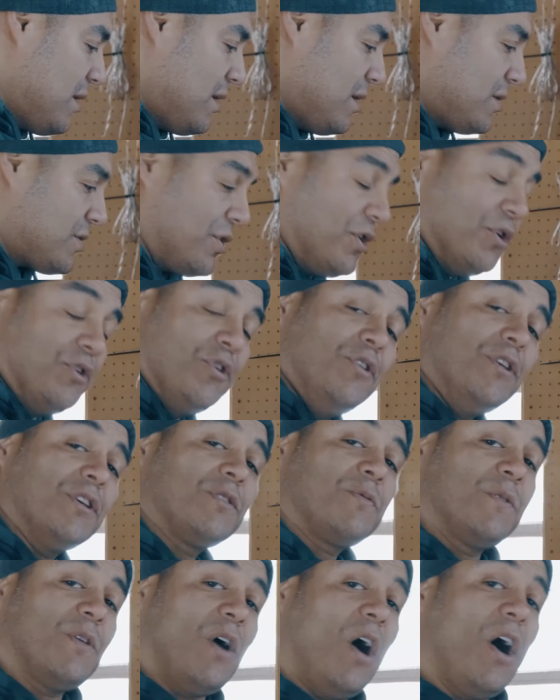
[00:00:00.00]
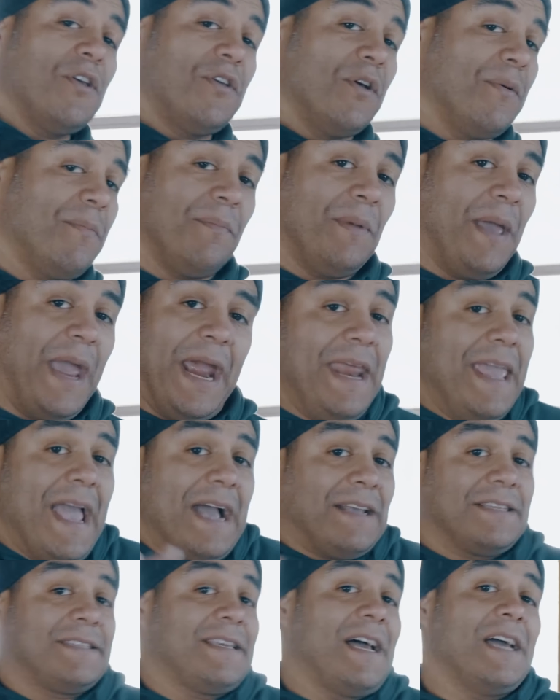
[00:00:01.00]
So you do this with any
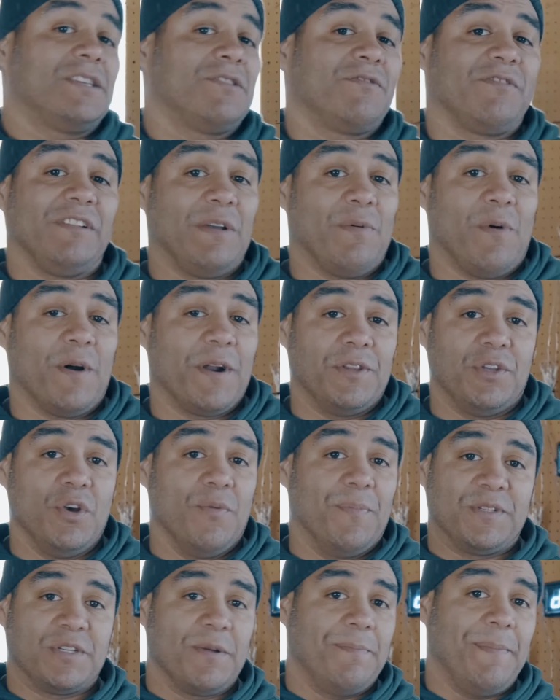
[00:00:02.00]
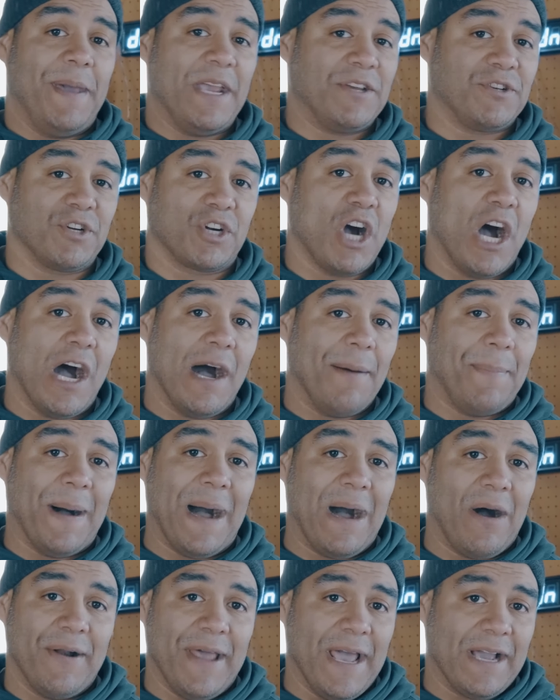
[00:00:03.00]
exercise you really want to do, but your major
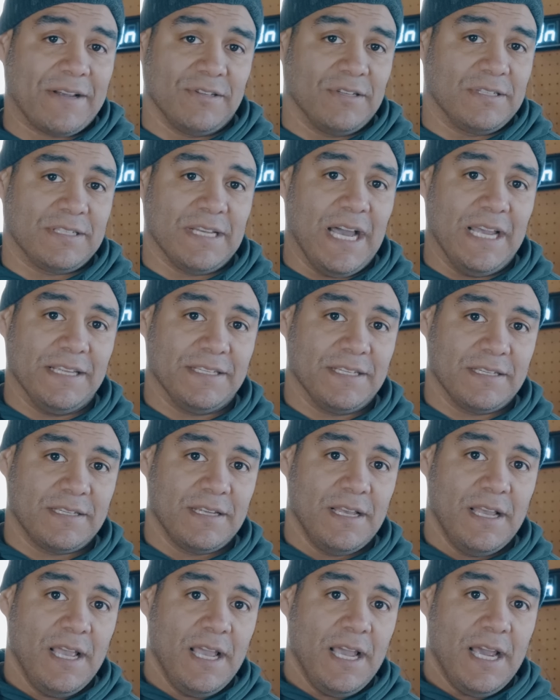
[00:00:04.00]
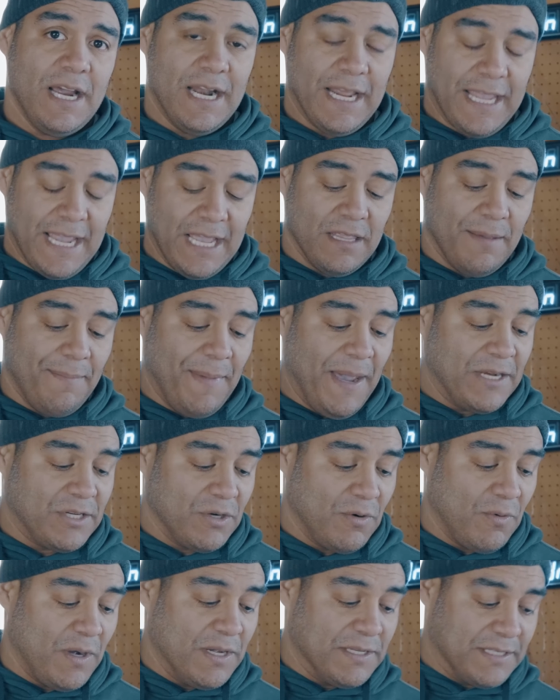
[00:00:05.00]
compound exercises. And again, the
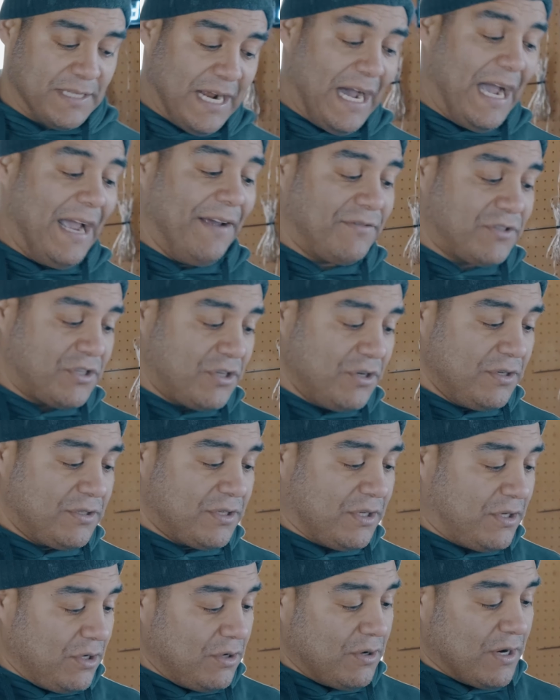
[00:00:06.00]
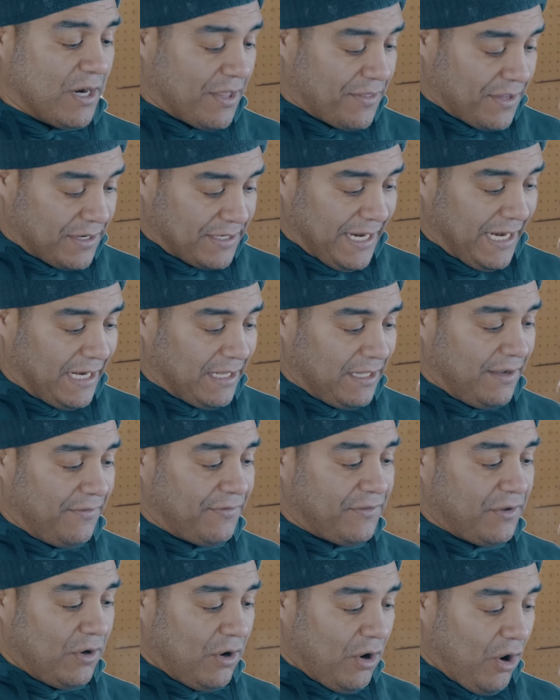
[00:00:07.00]
major ones that I choose to do are the
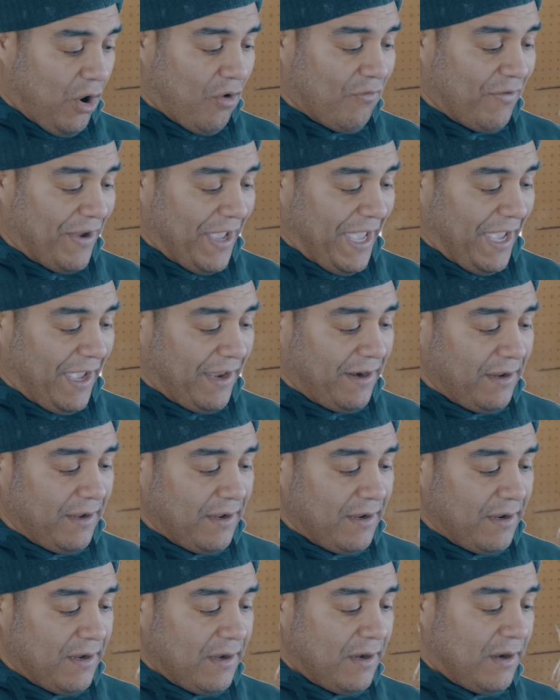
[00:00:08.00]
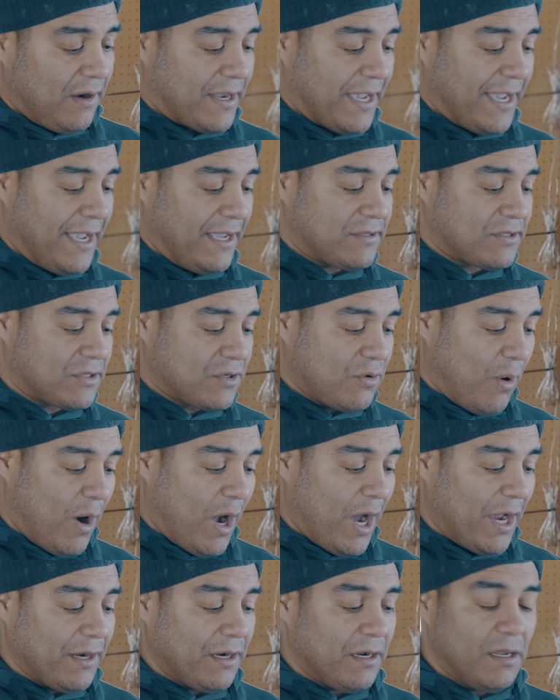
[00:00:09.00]
deadlift, overhead, okay,
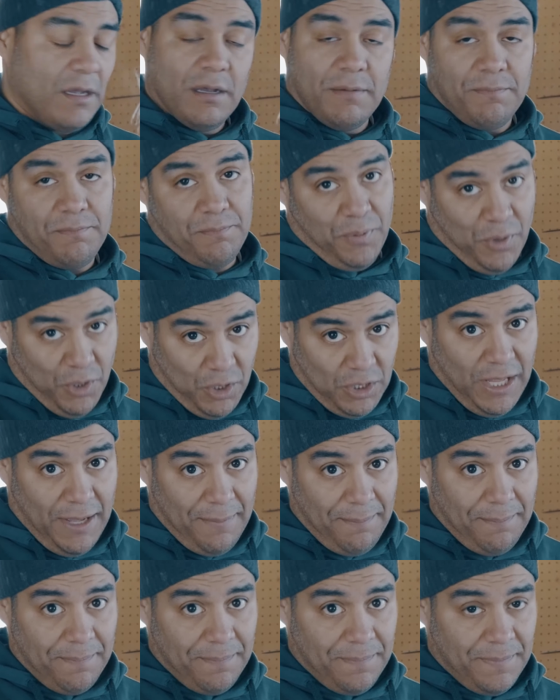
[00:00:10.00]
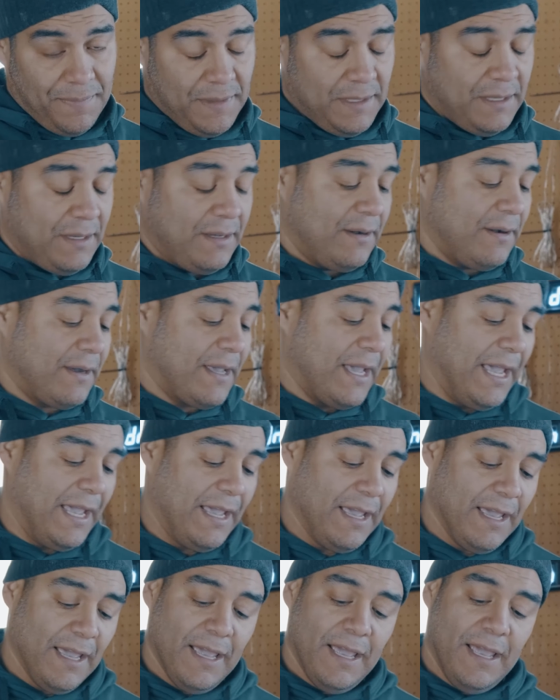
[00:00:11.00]
squat, pull up,
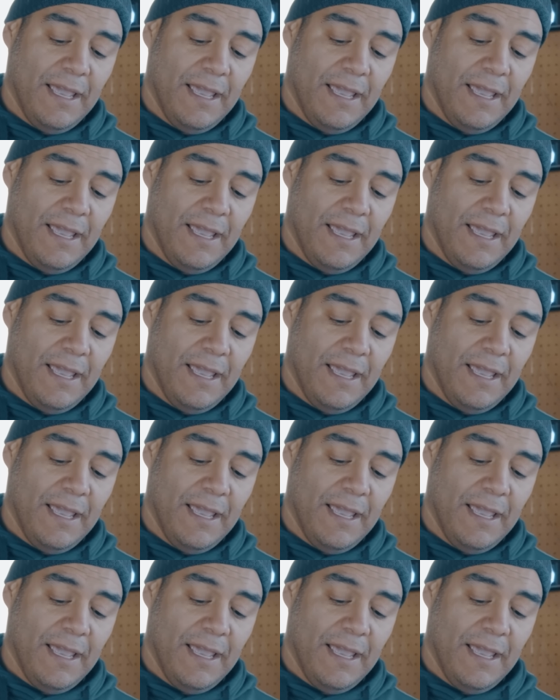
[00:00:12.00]
okay,